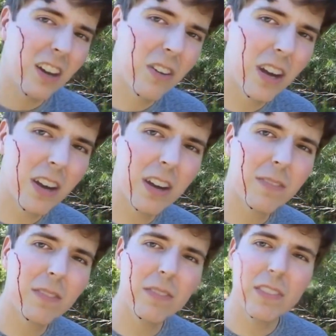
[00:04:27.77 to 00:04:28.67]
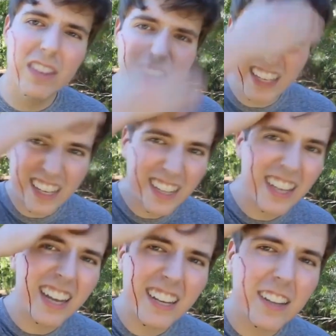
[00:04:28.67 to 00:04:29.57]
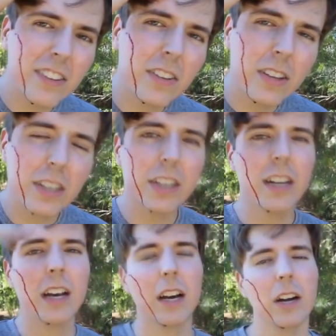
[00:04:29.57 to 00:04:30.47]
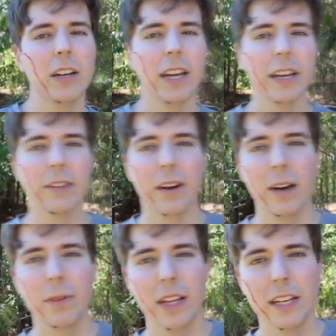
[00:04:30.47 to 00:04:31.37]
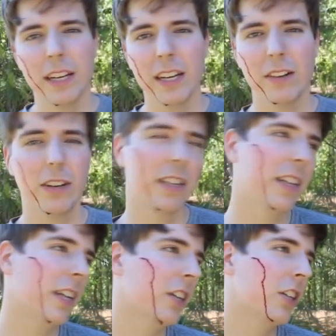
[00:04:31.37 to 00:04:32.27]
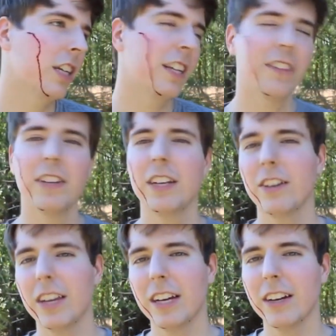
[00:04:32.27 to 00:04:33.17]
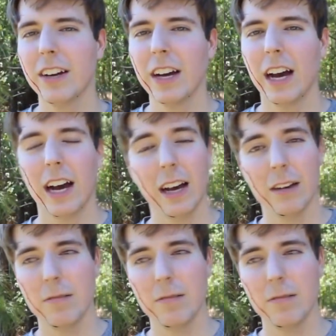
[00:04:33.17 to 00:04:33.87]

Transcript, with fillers: Oh, wow, I'm bleeding. That doesn't look good. Okay, I'm bleeding now. I think I should end the video there. Uh,